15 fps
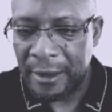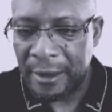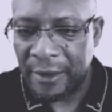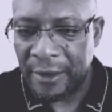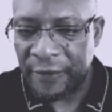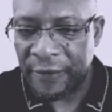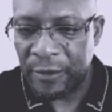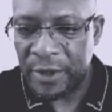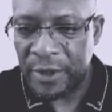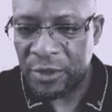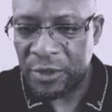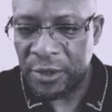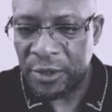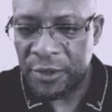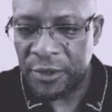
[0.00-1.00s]
I think we
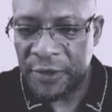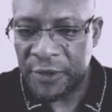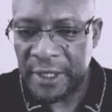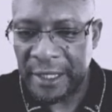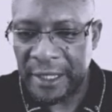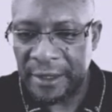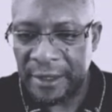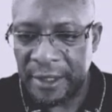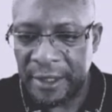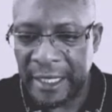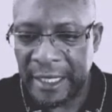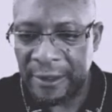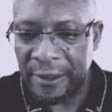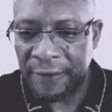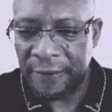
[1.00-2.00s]
should have just taken the
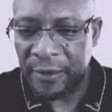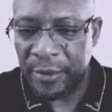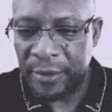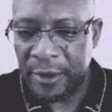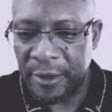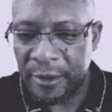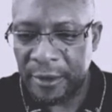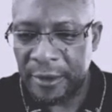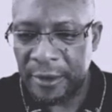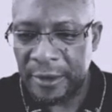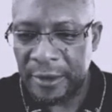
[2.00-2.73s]
knight off the board.